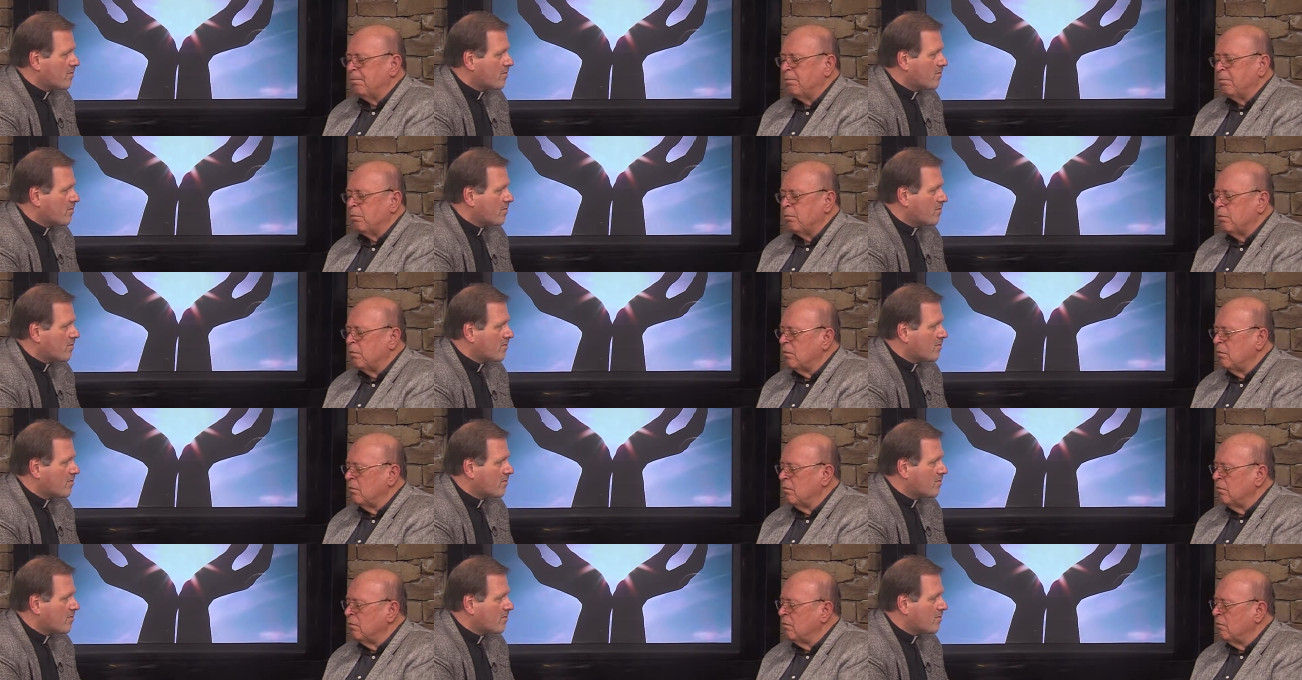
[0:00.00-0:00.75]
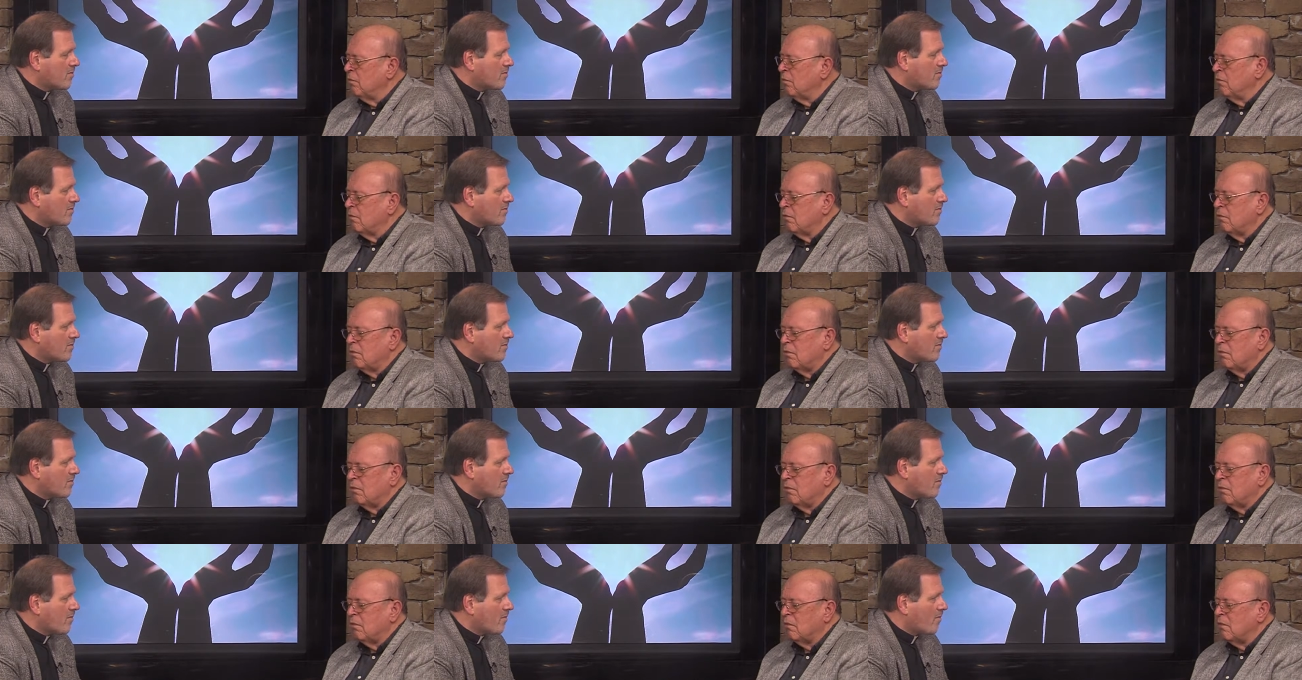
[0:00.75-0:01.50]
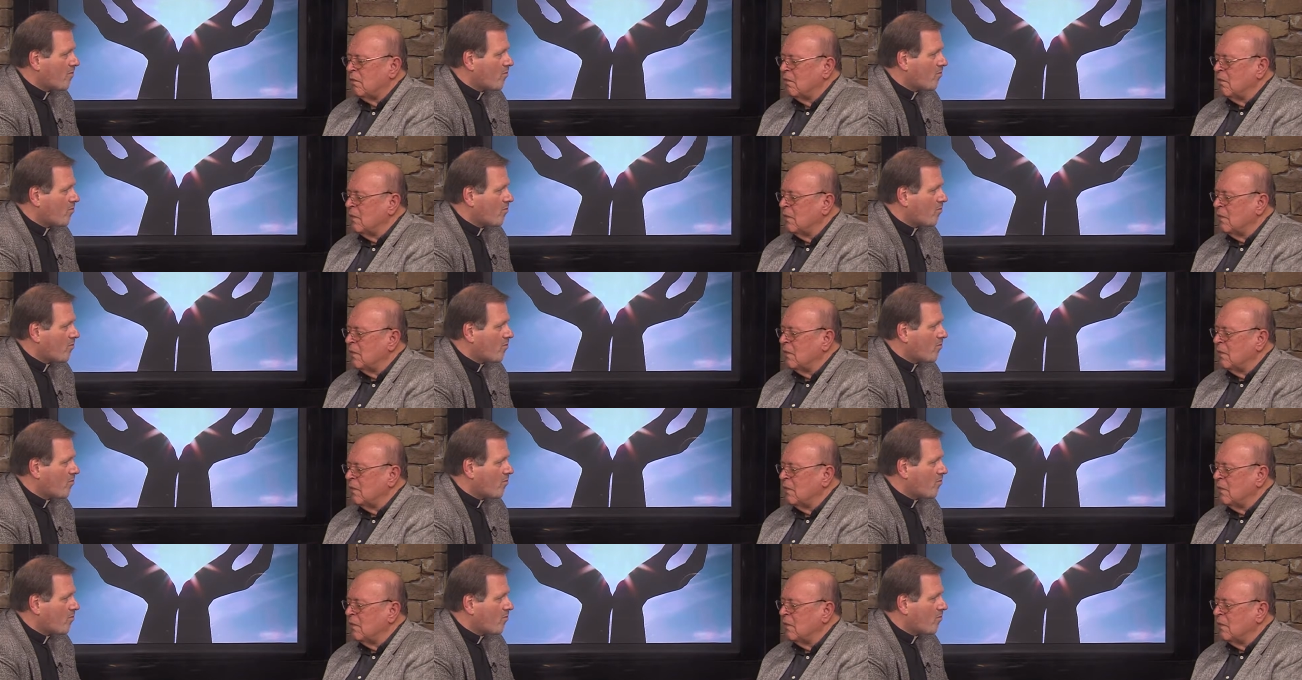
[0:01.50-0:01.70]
(silence)